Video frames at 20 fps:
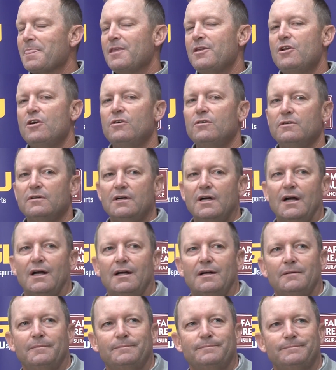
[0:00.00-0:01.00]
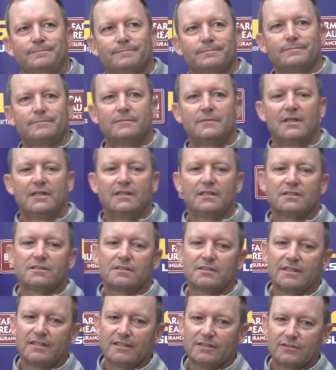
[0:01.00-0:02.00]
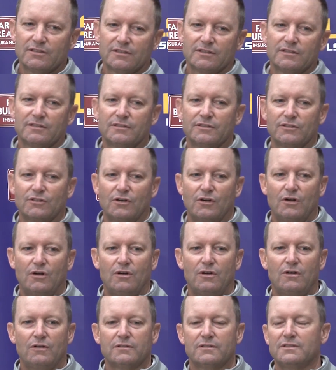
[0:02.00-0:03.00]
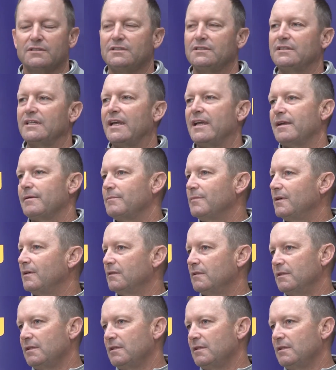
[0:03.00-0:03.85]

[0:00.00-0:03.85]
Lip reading: You know, in this league, they're all the same.